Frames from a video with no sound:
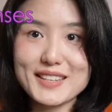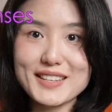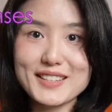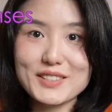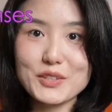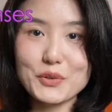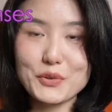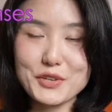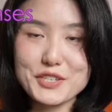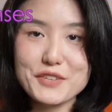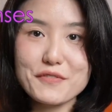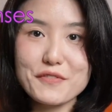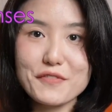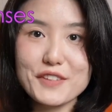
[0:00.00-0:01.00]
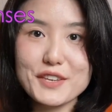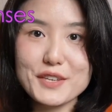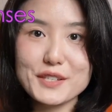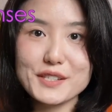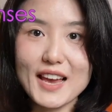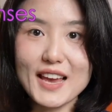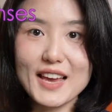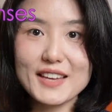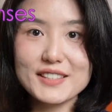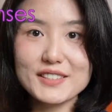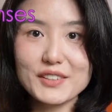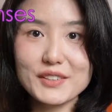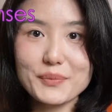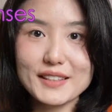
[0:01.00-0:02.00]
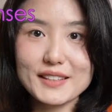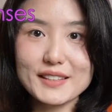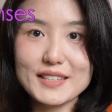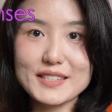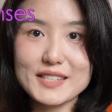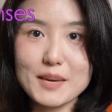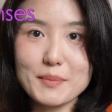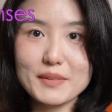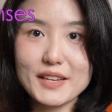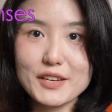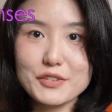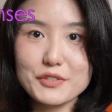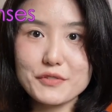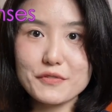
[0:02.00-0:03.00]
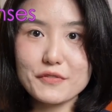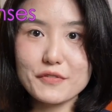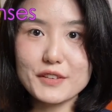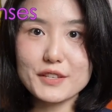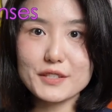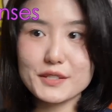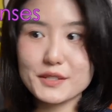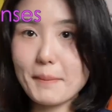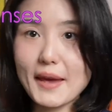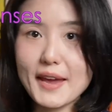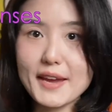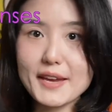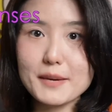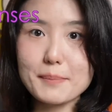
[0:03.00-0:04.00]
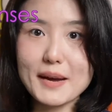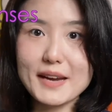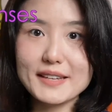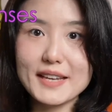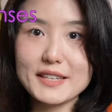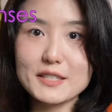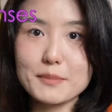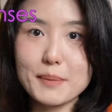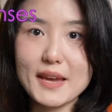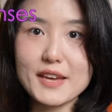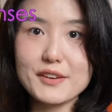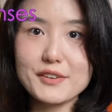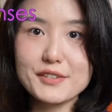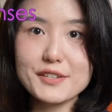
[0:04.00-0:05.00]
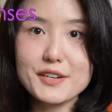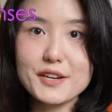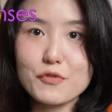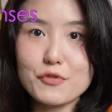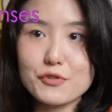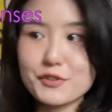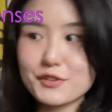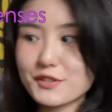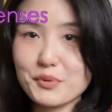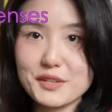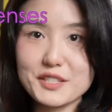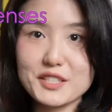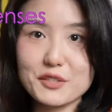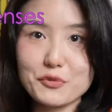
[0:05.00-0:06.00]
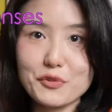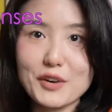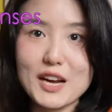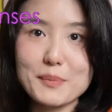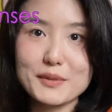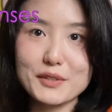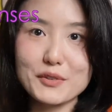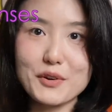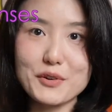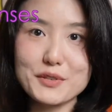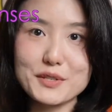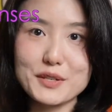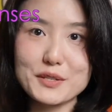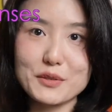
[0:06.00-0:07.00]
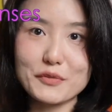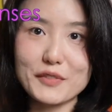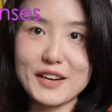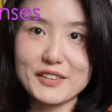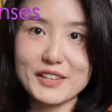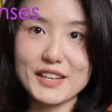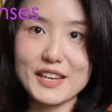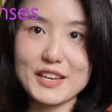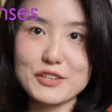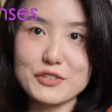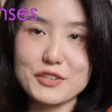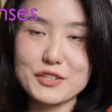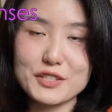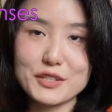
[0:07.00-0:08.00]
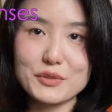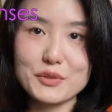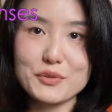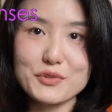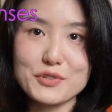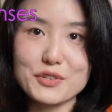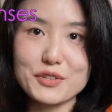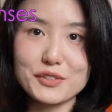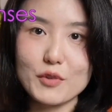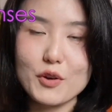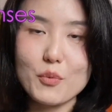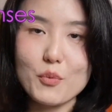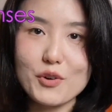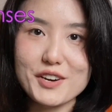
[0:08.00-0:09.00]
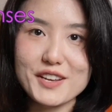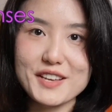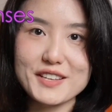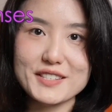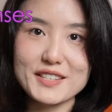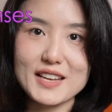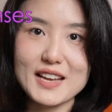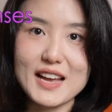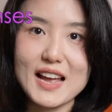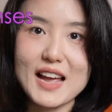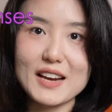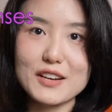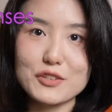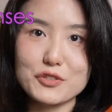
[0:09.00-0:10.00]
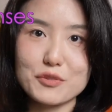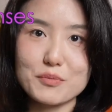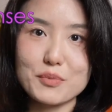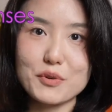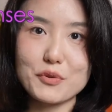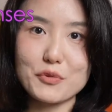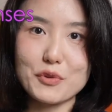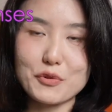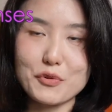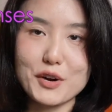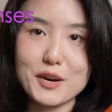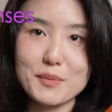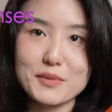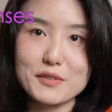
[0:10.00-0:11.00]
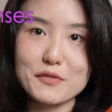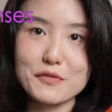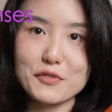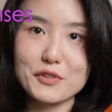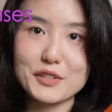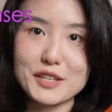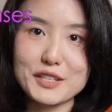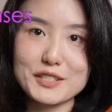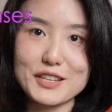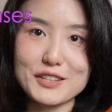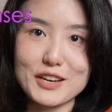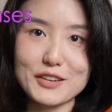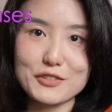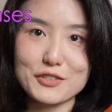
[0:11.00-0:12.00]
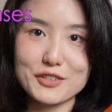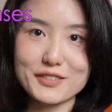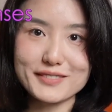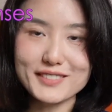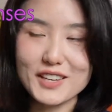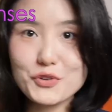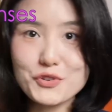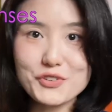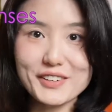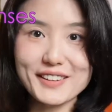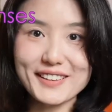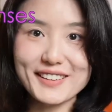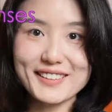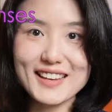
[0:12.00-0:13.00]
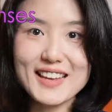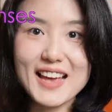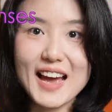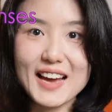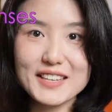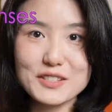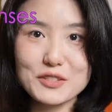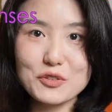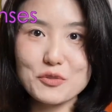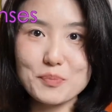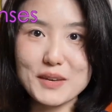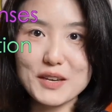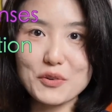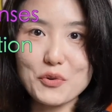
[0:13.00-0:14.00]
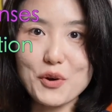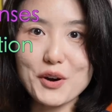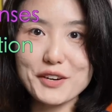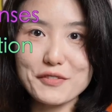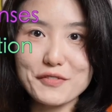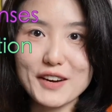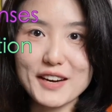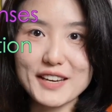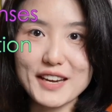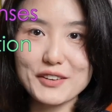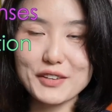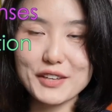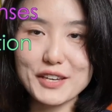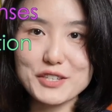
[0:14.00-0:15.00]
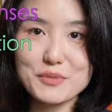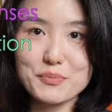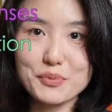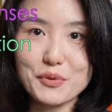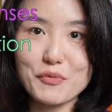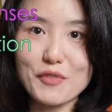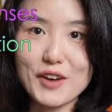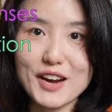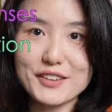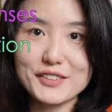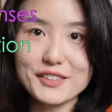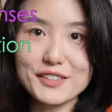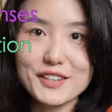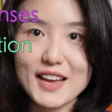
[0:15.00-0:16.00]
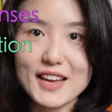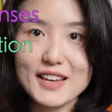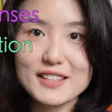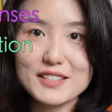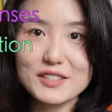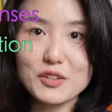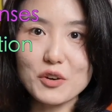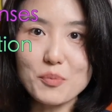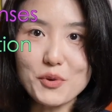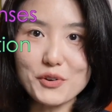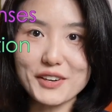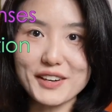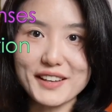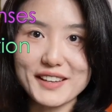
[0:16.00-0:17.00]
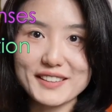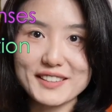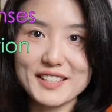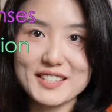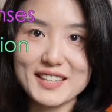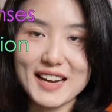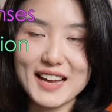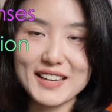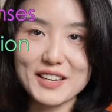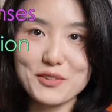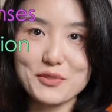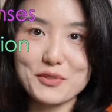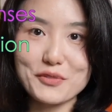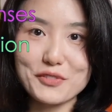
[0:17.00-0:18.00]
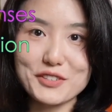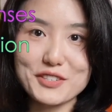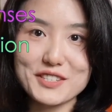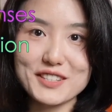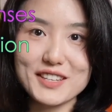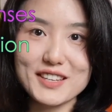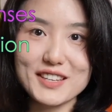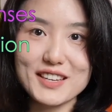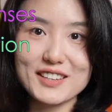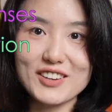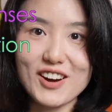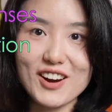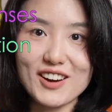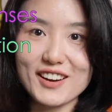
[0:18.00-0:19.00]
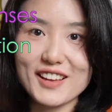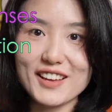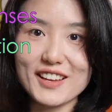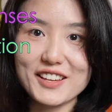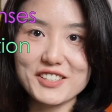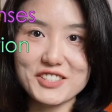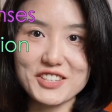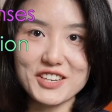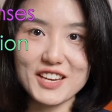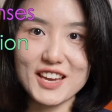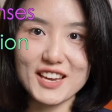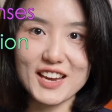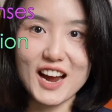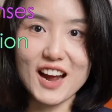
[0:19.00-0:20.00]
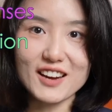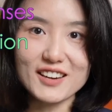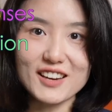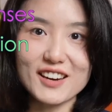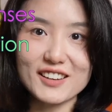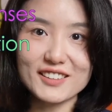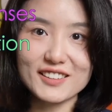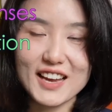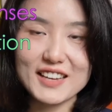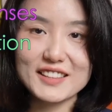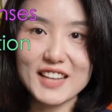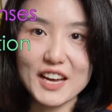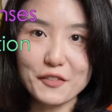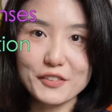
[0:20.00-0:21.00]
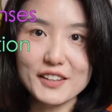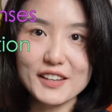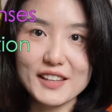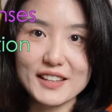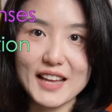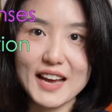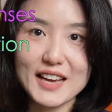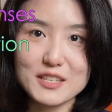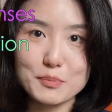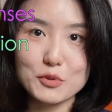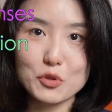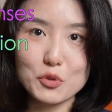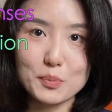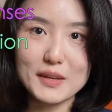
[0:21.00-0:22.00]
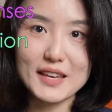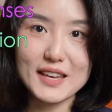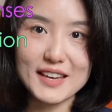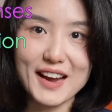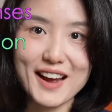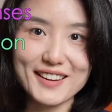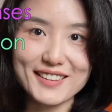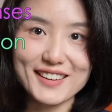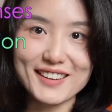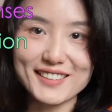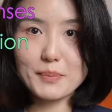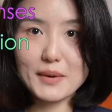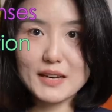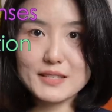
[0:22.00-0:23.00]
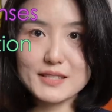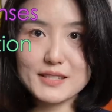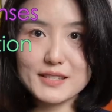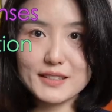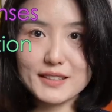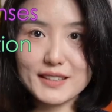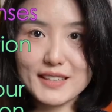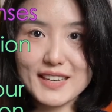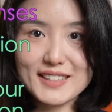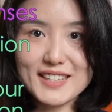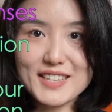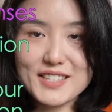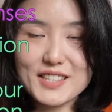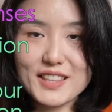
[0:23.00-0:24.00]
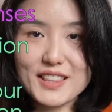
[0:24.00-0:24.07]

the tuition fees and the examination fees paid by taxpayer for prescribed courses of education institution. Well, what is the eligible requirement for this deduction? Usually, it has to be a qualified education provider, and normally it is like a university college in Hong Kong. And definitely it has to be in Hong Kong, but it is